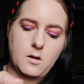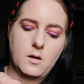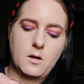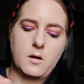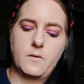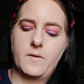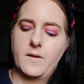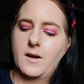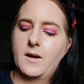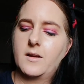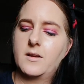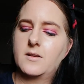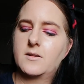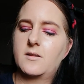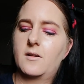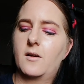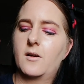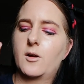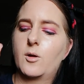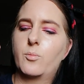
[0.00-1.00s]
and that
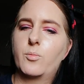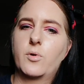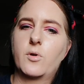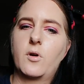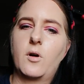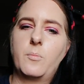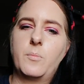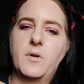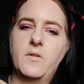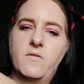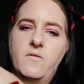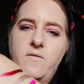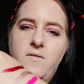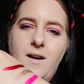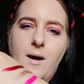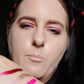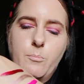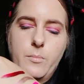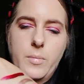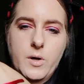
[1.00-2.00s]
is like a proper
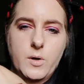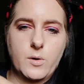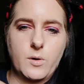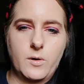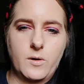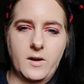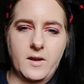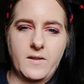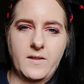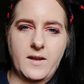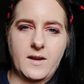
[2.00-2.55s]
vamp colour,